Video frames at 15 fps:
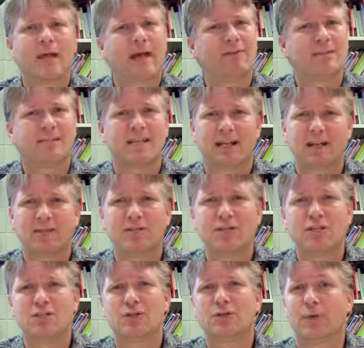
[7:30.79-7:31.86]
Don't have a
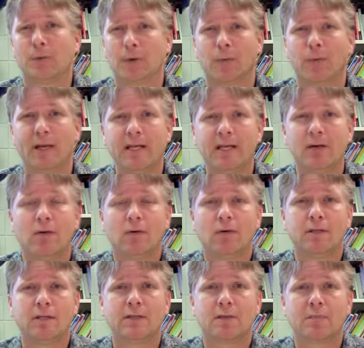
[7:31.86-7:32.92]
television or a
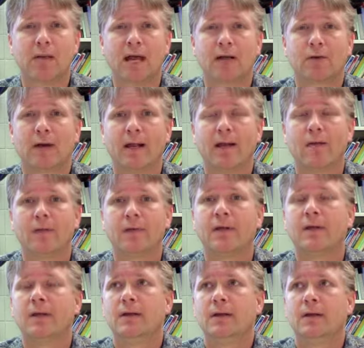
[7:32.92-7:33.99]
radio on in the
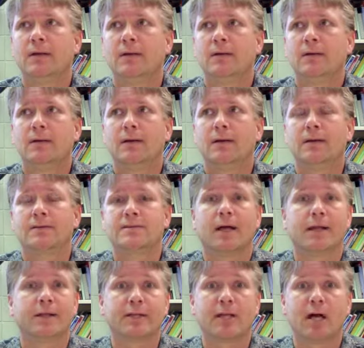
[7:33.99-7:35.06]
background.
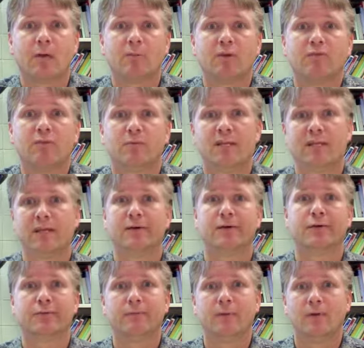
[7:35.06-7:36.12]
It's not uncommon for me
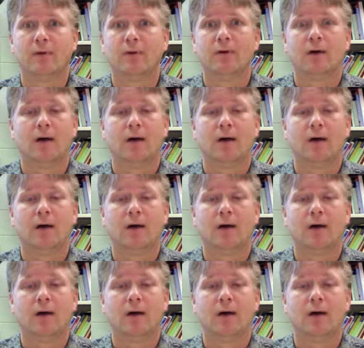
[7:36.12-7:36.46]
to hear